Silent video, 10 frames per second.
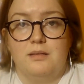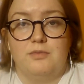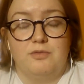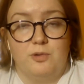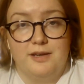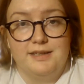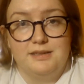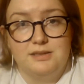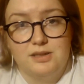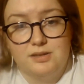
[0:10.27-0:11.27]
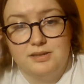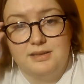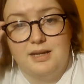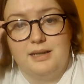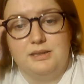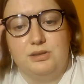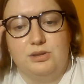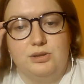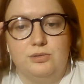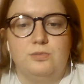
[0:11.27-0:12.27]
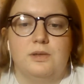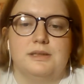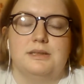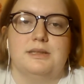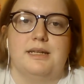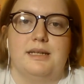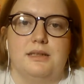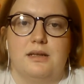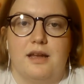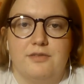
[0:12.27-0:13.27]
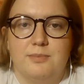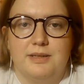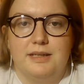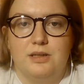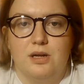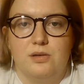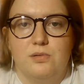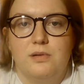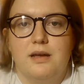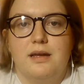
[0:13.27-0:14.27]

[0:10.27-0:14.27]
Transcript: Before I get started, I do want to let everybody know